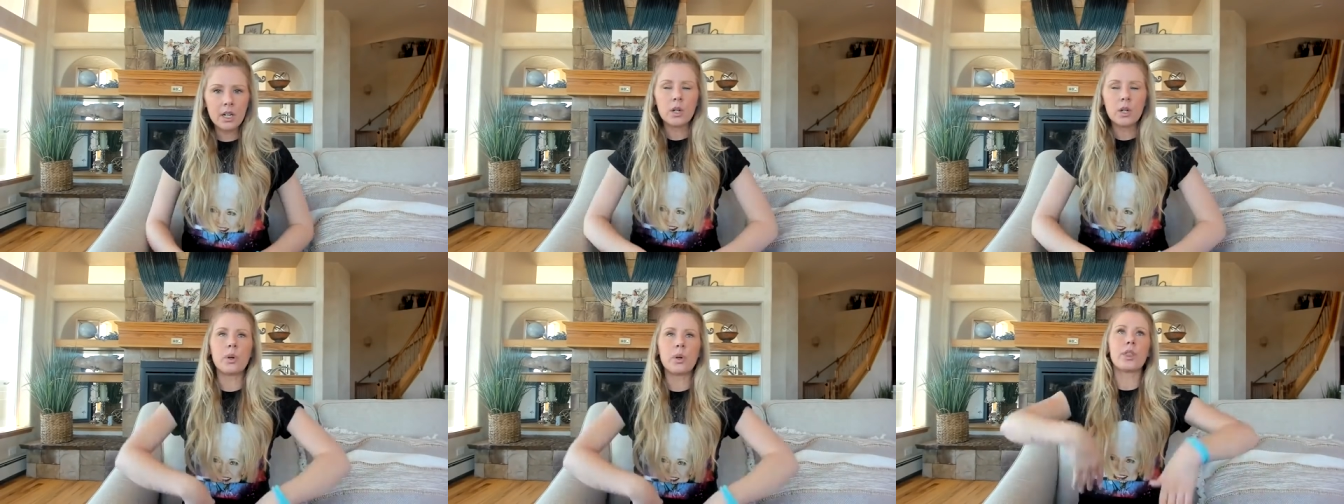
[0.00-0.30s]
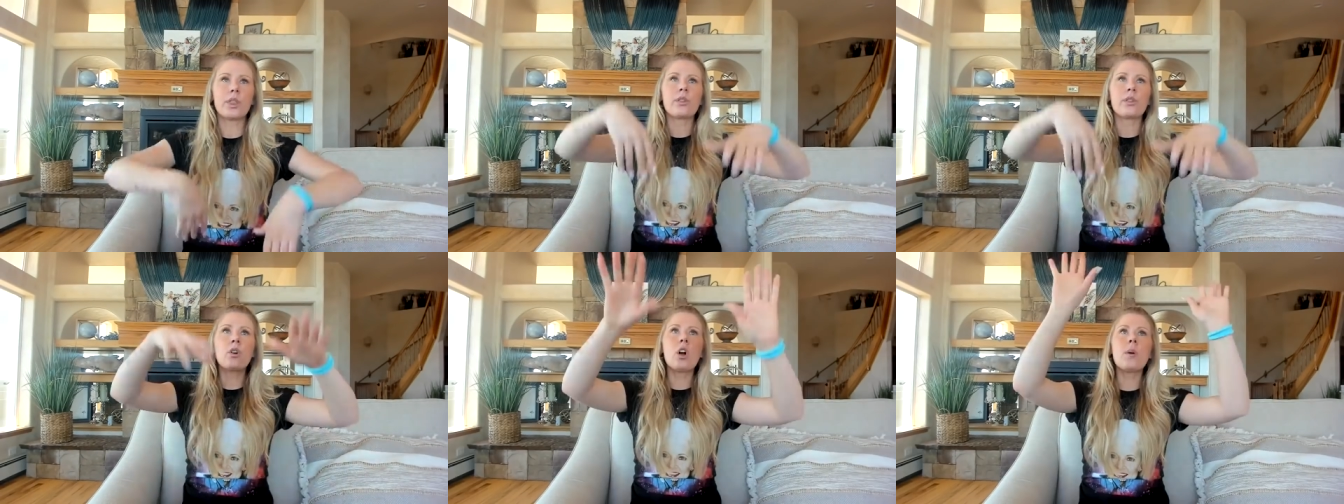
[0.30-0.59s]
We
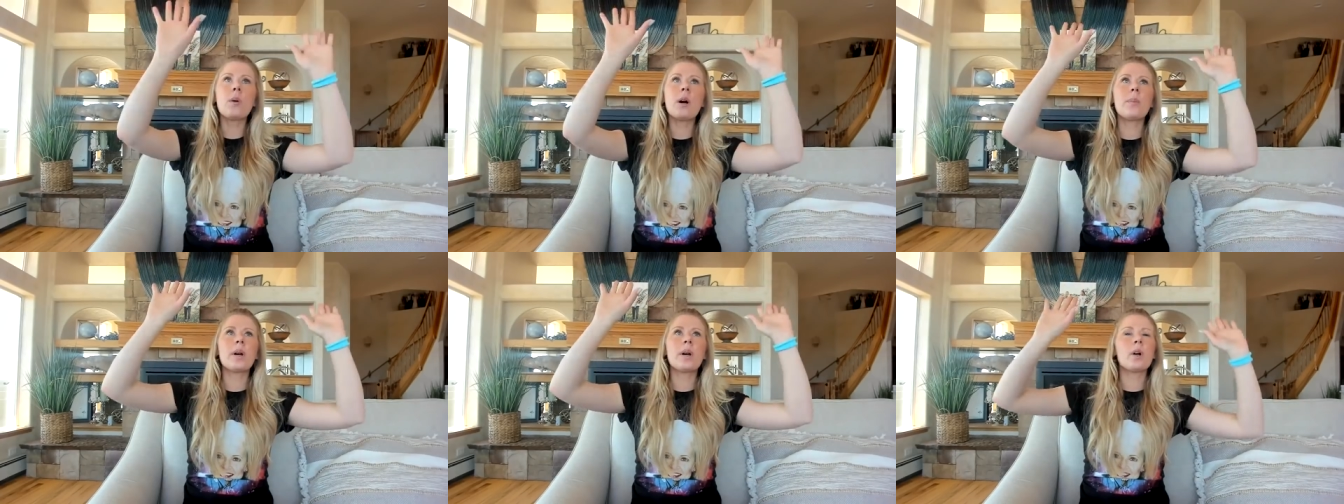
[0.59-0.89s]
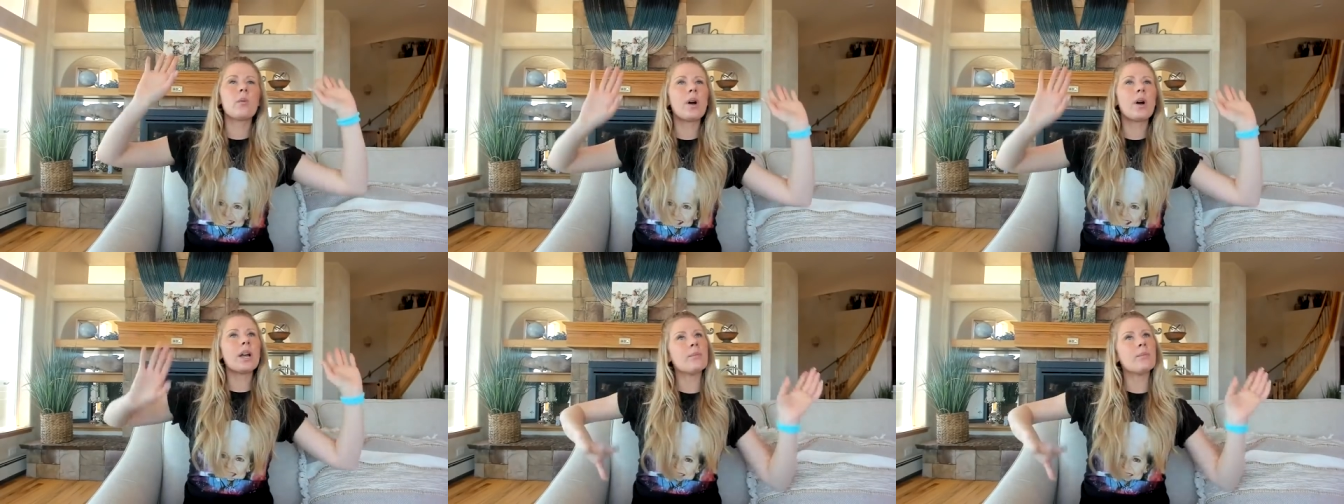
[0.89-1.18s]
throw them up on
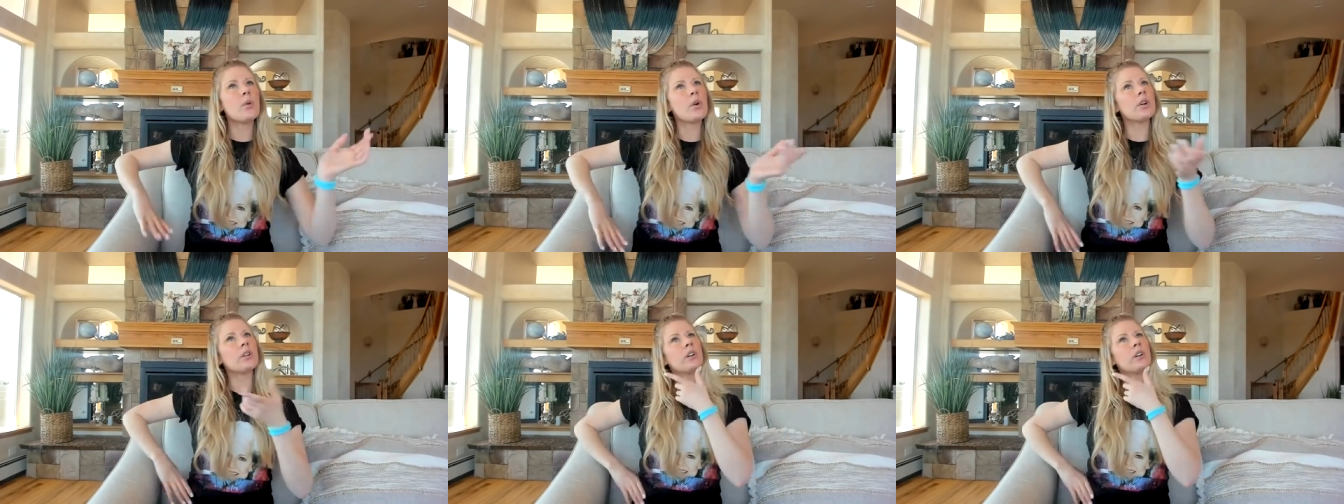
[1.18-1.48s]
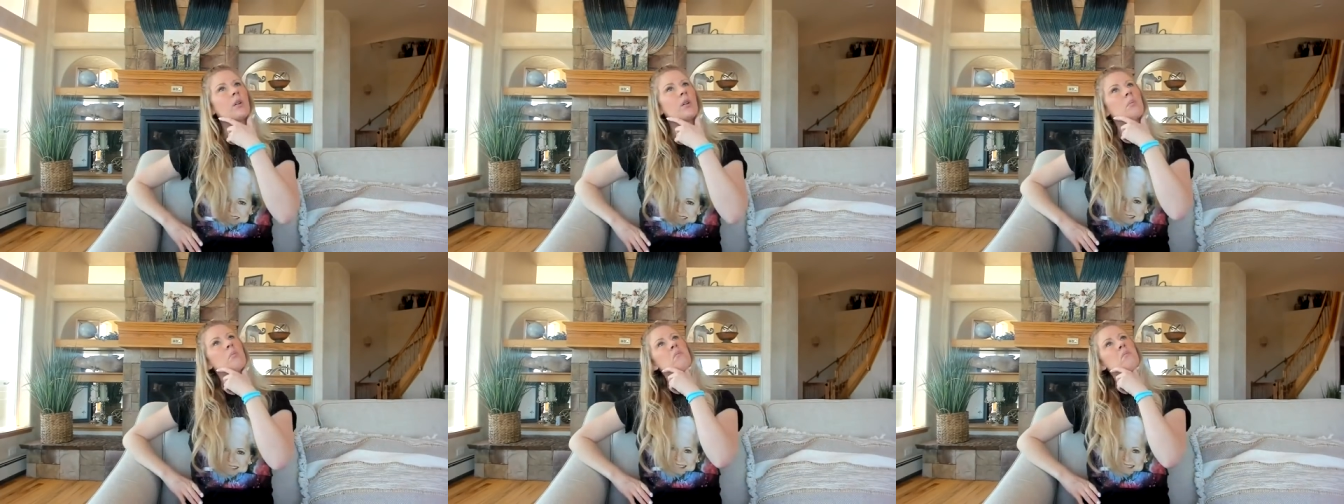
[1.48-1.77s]
a whiteboard and
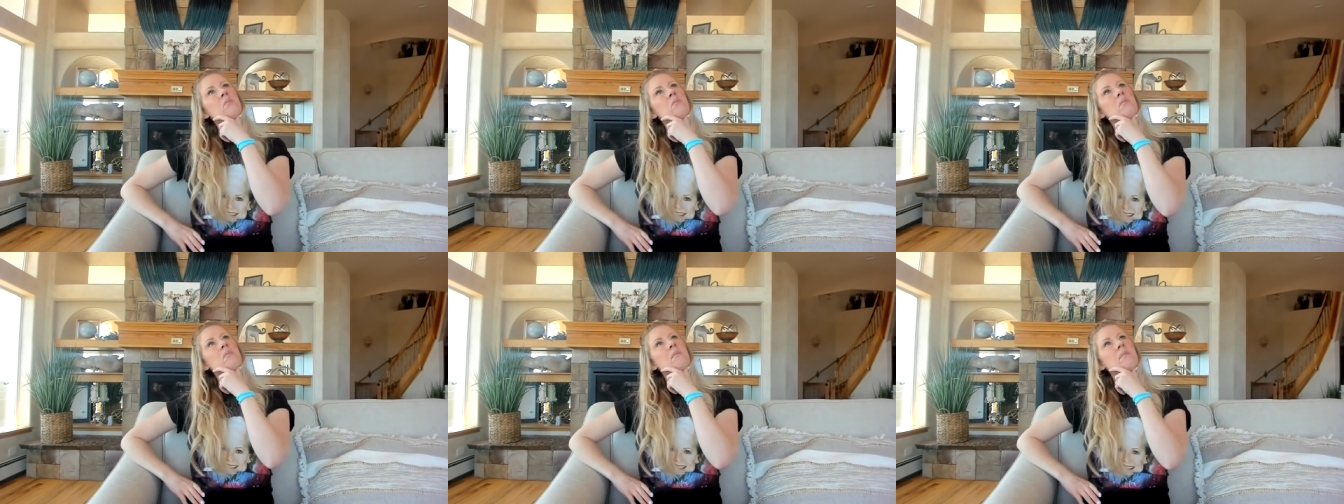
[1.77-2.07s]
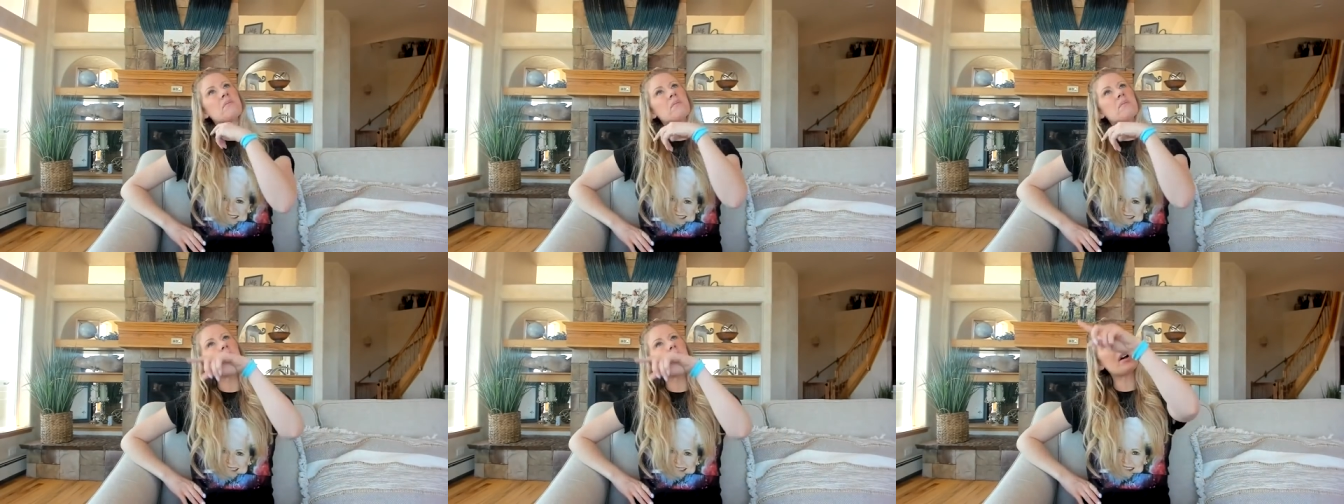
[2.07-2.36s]
go,
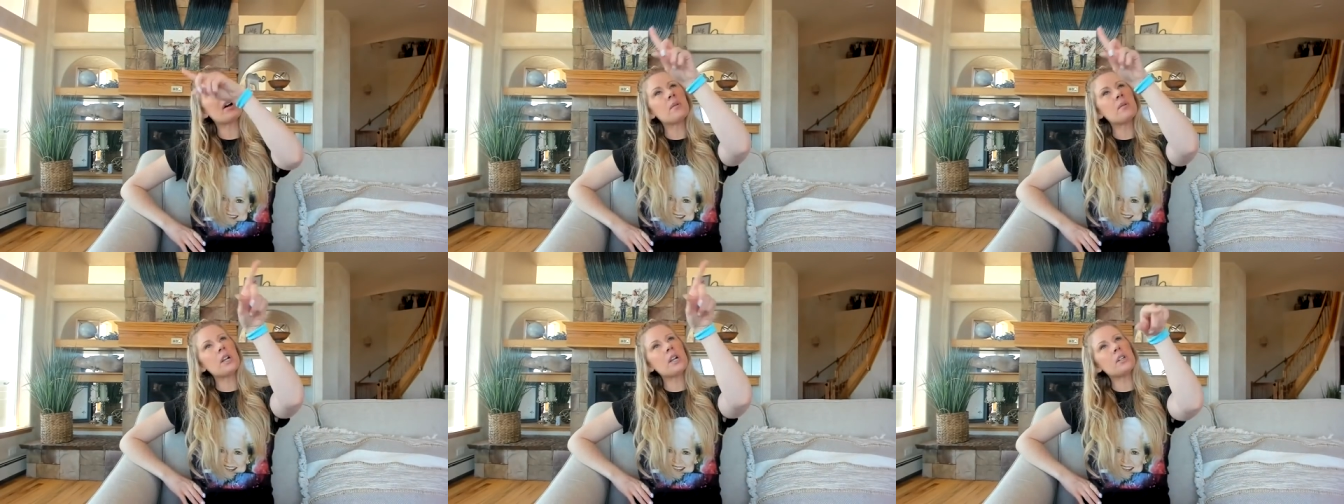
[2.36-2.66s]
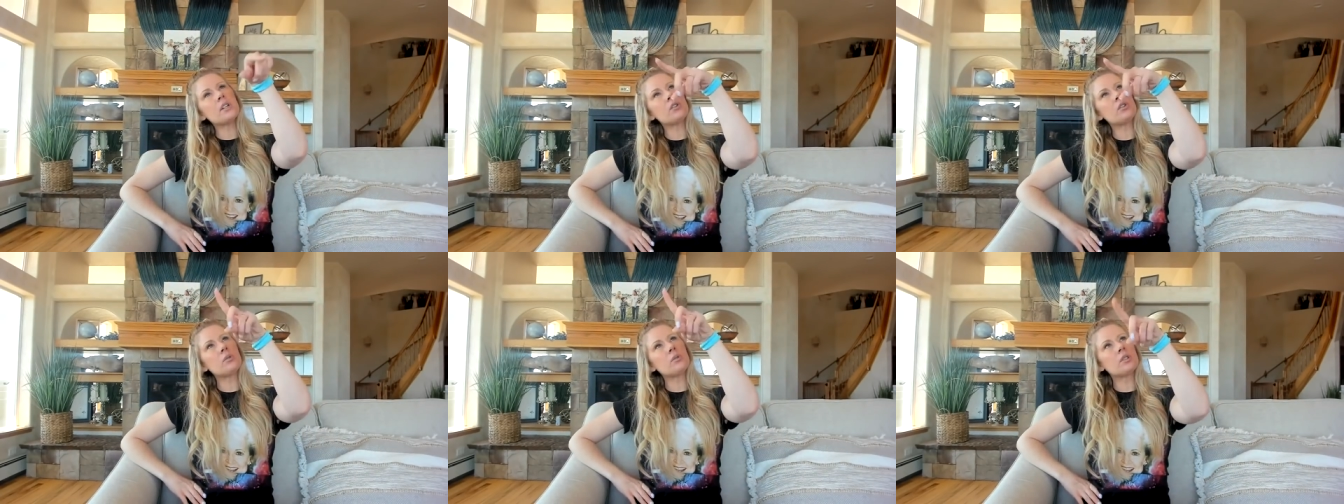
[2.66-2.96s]
hmm, why would I
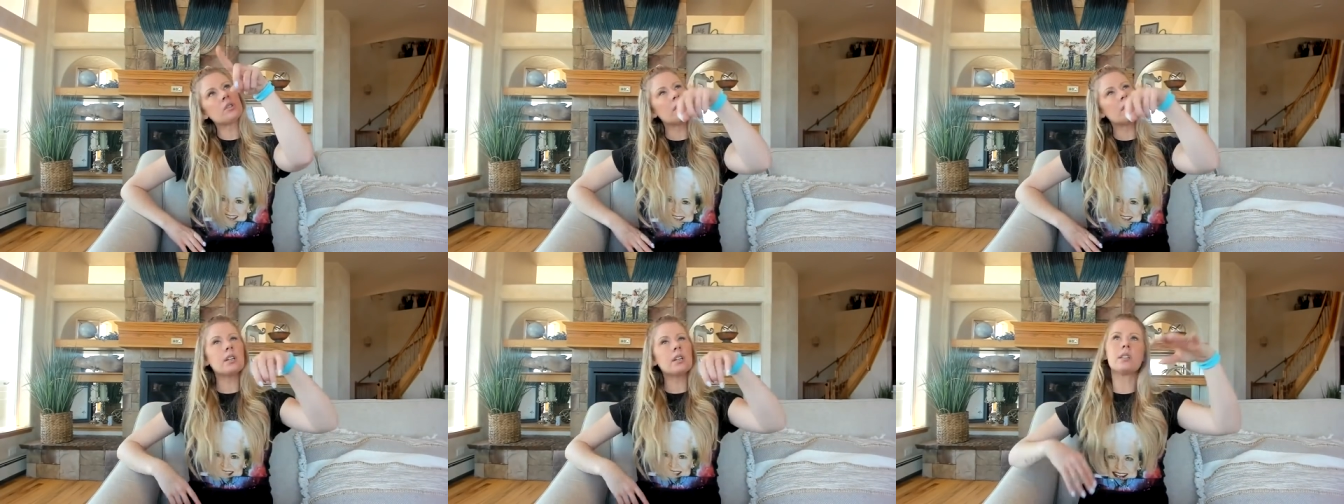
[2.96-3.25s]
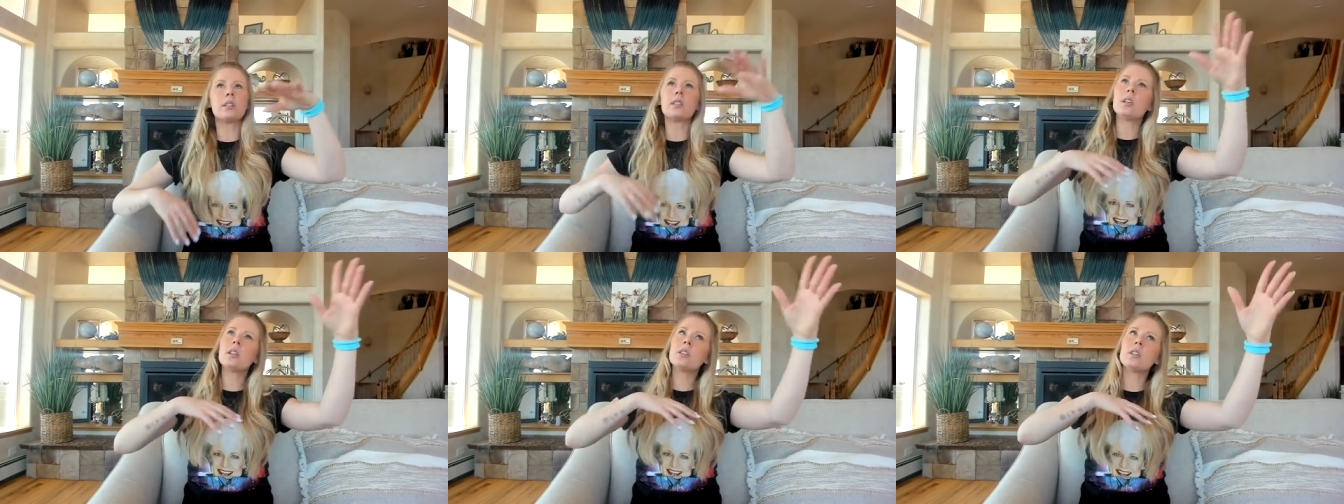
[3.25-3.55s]
choose
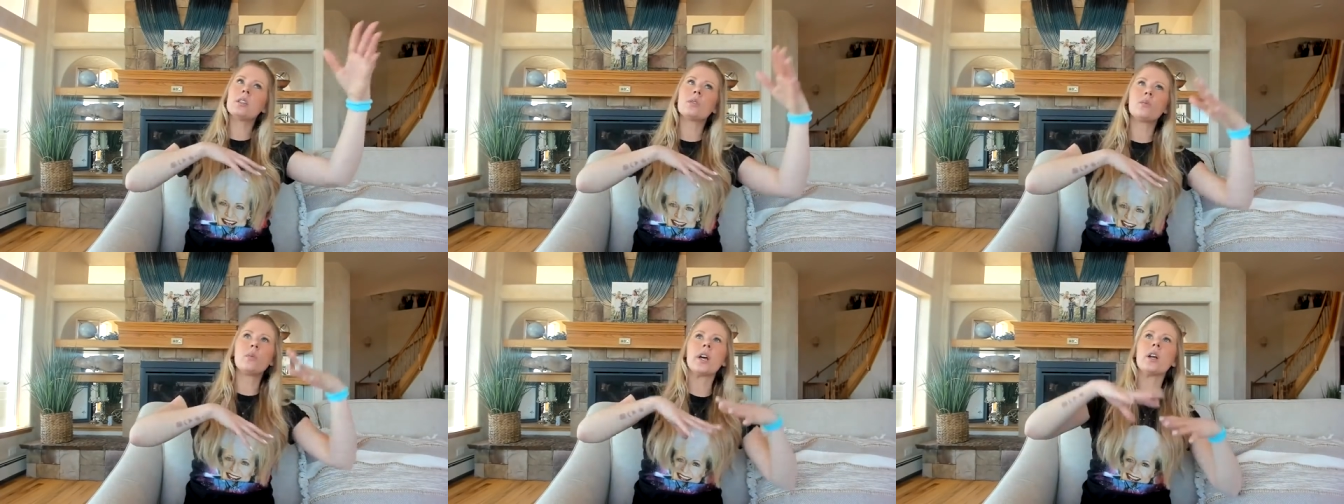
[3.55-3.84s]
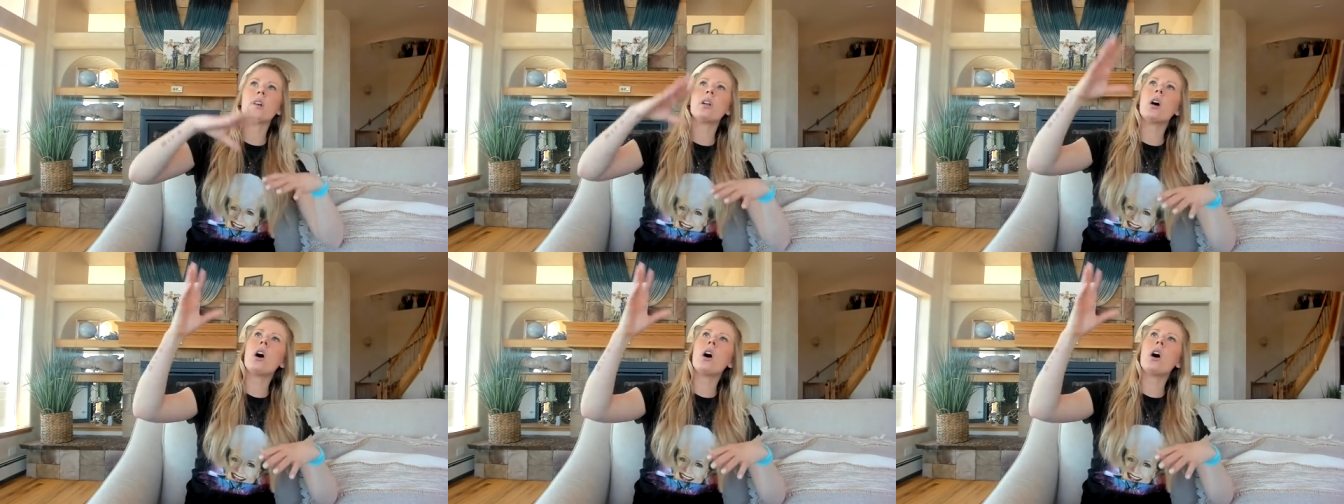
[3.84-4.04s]
this? This is weird.